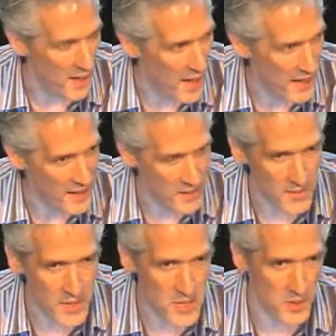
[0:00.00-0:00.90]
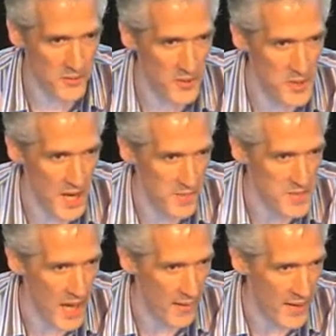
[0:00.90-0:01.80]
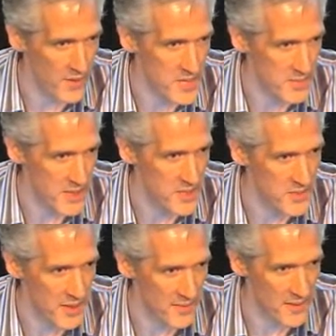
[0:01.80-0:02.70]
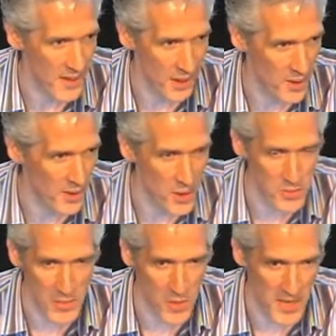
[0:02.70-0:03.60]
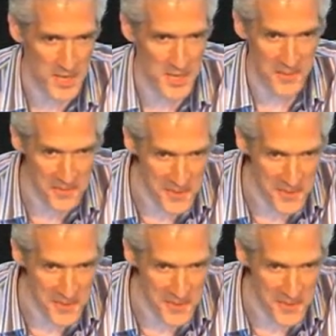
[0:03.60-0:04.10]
Uh, and I've given this talk a few times now, and every time I do it, I feel I learn a little bit more myself.